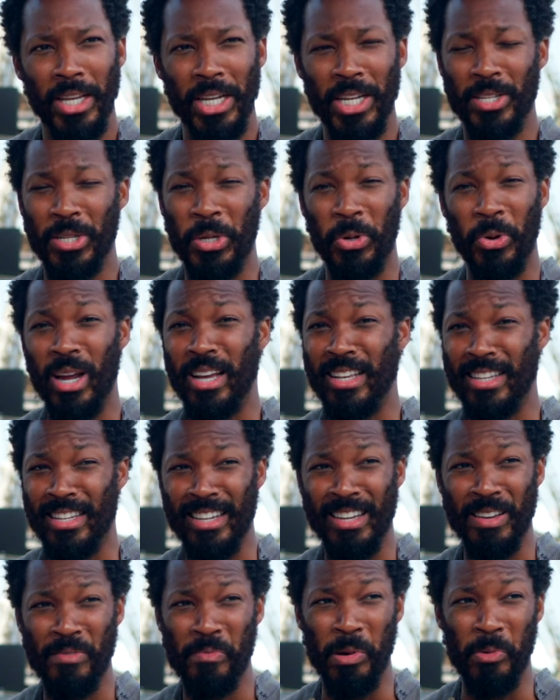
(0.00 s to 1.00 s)
It's
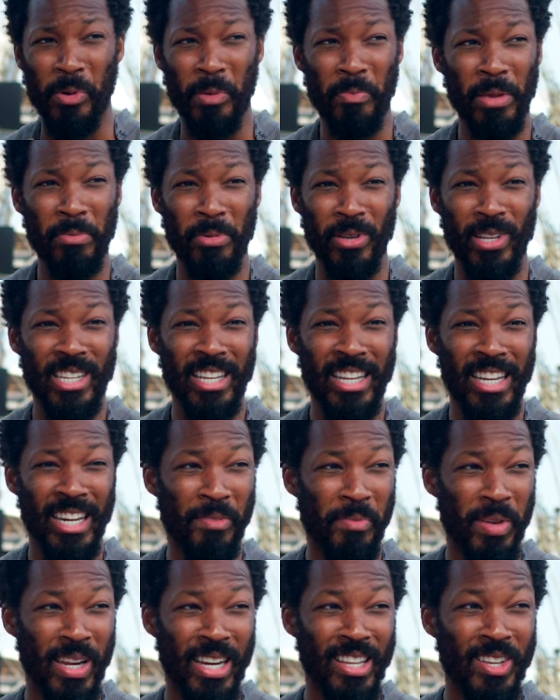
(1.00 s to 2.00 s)
crazy, but when people see it, I
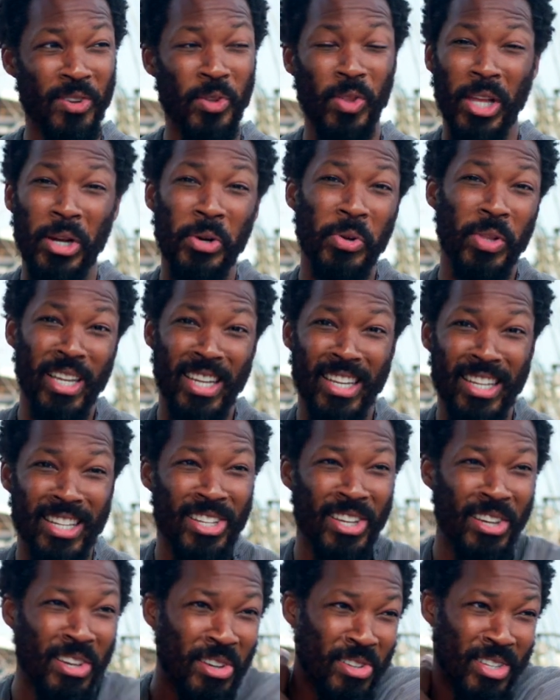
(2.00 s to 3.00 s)
mean, you literally get
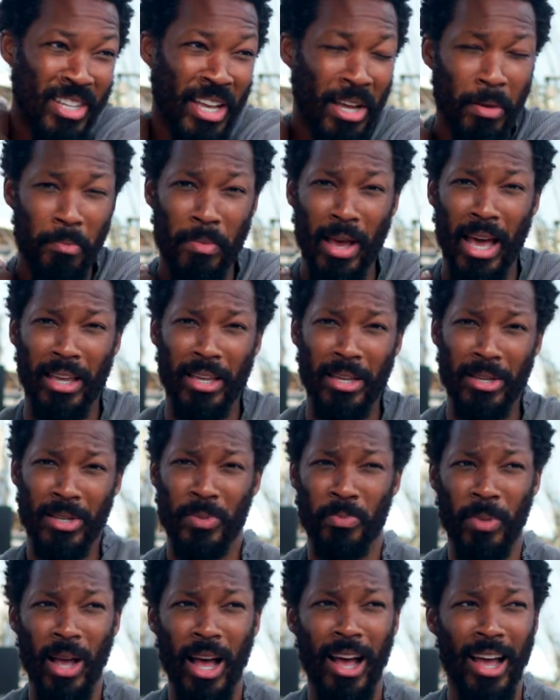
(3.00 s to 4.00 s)
chills down the back of your
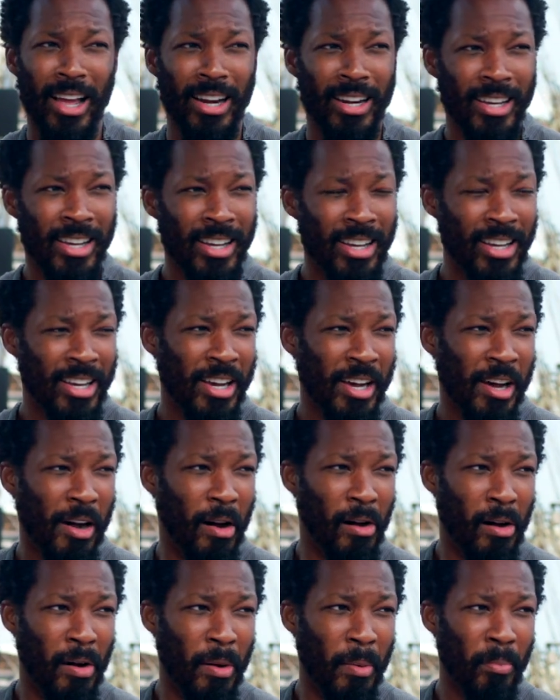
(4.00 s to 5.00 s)
spine.
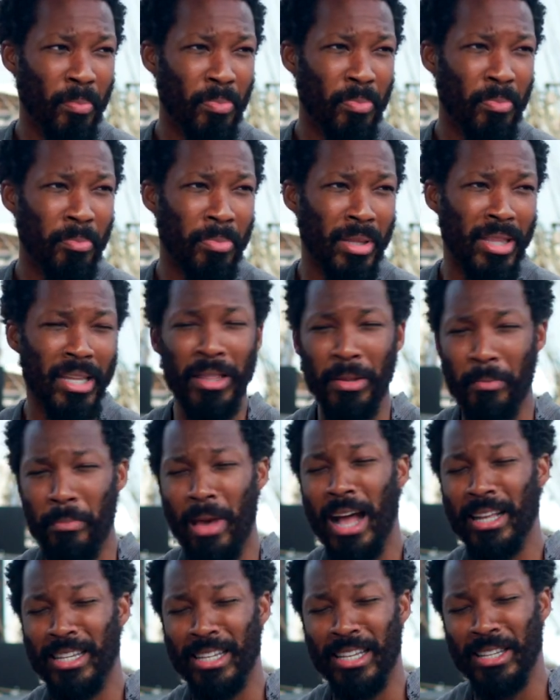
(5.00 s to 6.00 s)
But then the
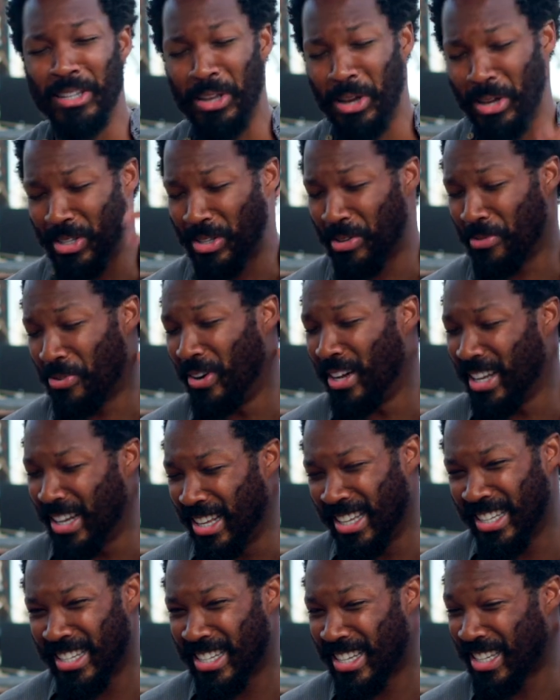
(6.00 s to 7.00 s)
magic is also,
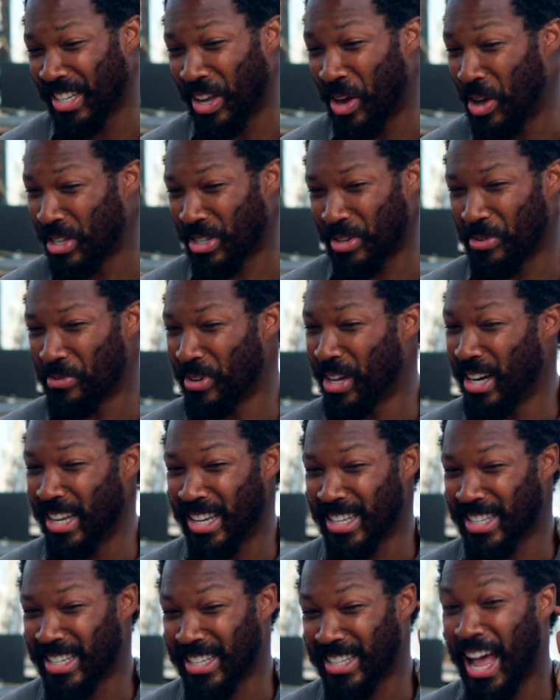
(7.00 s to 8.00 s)
it's just also funny
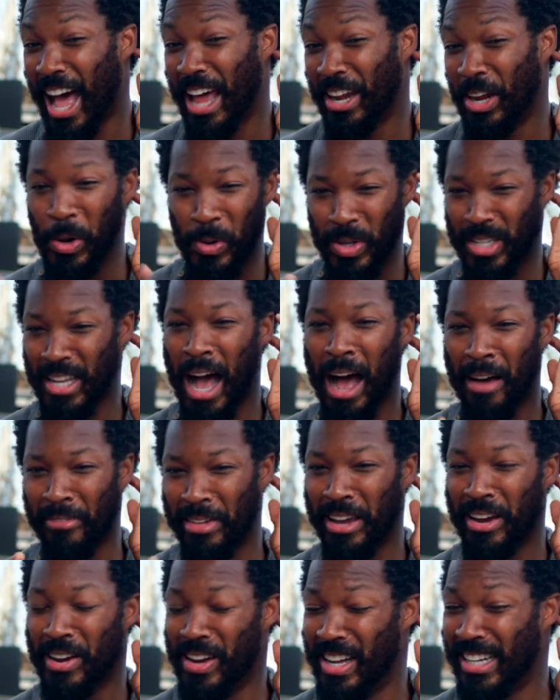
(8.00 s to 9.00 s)
because it's, I know it's
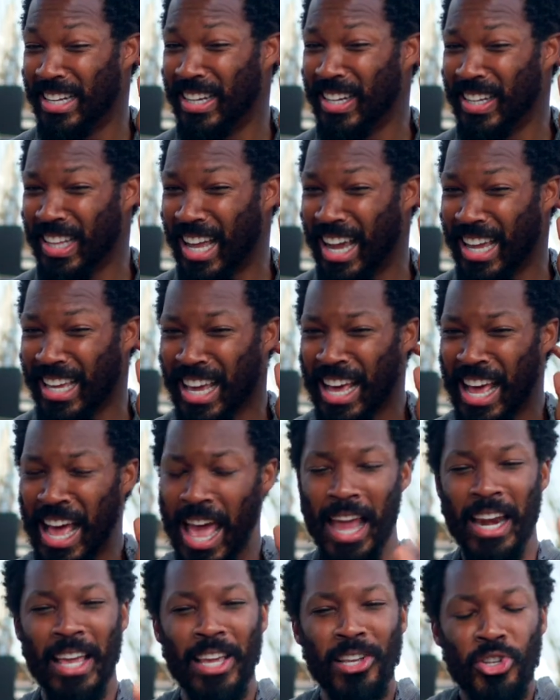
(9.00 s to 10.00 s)
Javier in there, like,
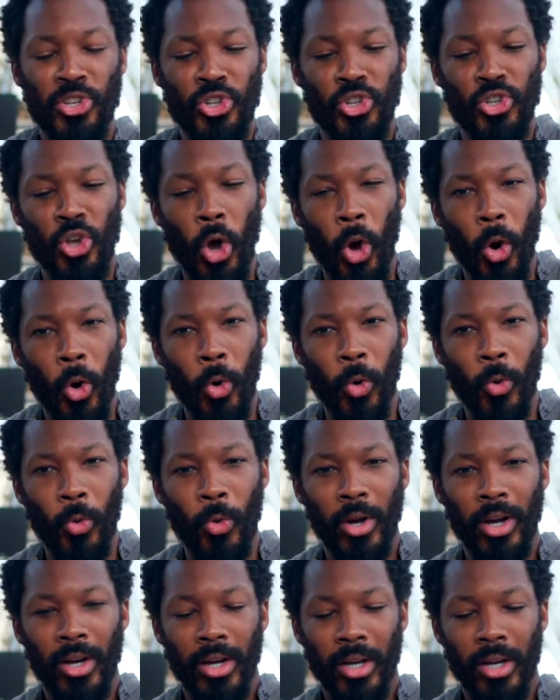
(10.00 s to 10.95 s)
and he's so,